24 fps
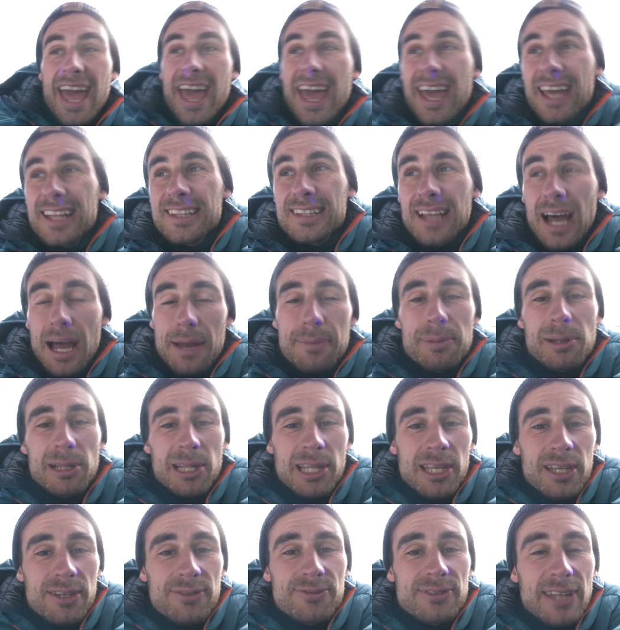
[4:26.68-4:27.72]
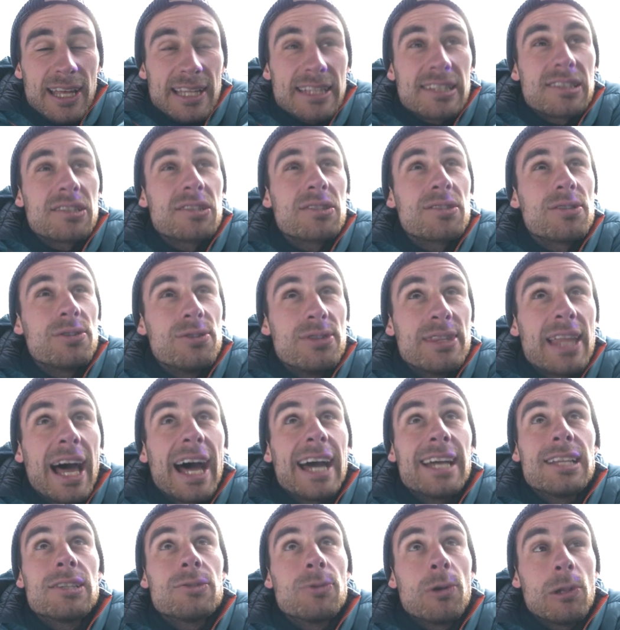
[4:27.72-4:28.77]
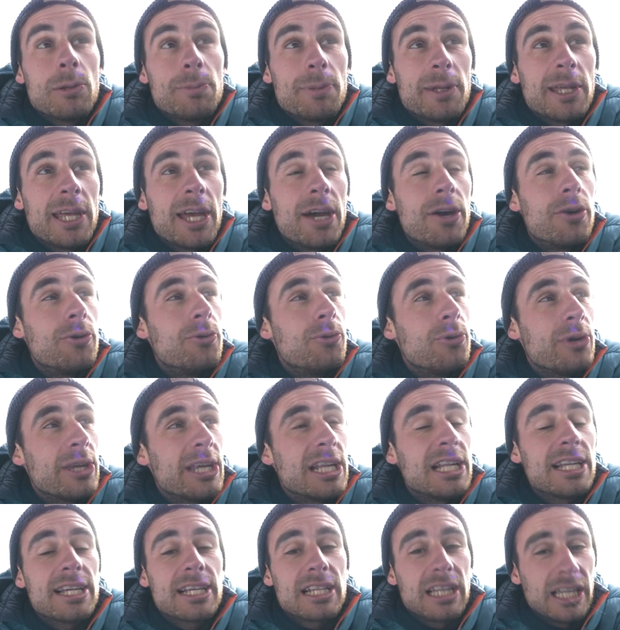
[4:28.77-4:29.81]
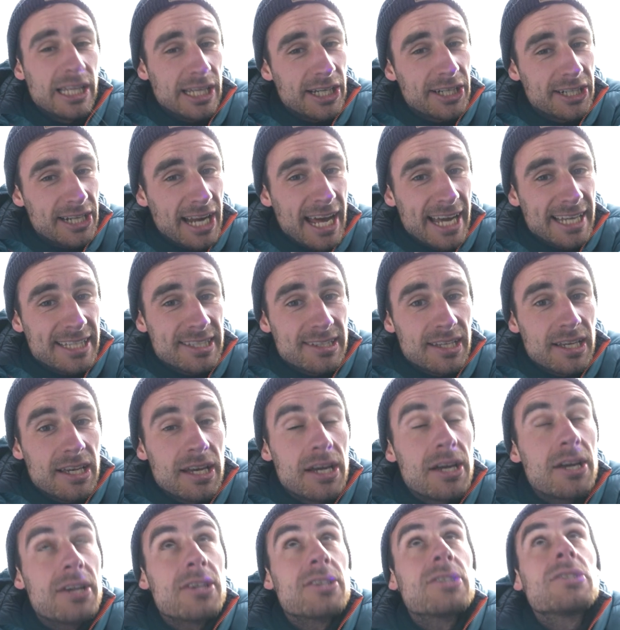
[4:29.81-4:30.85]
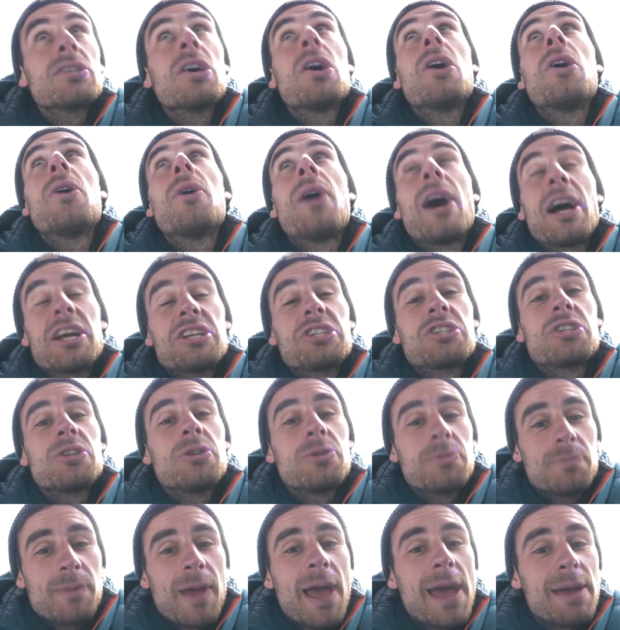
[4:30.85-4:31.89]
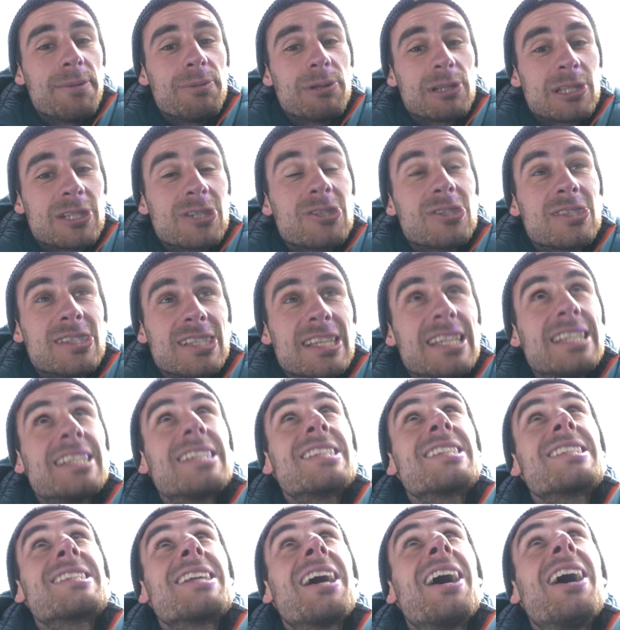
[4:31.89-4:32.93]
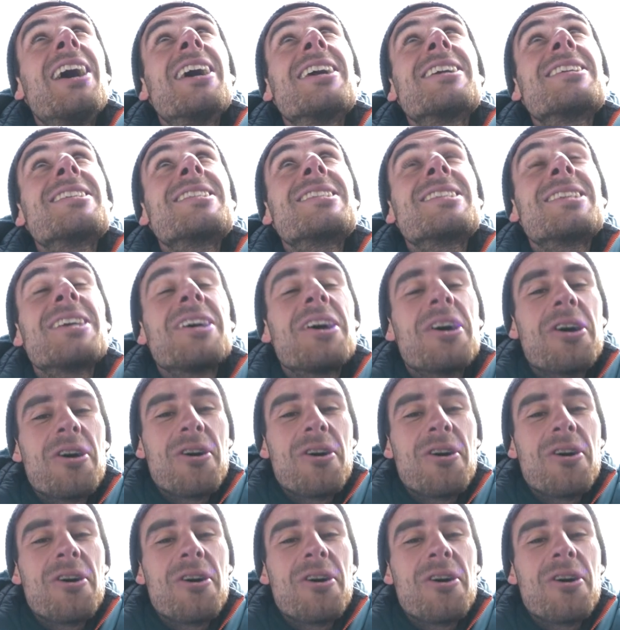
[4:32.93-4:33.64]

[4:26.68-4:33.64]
And I believe that tonight will be a really clear night, so I should be able to see the stars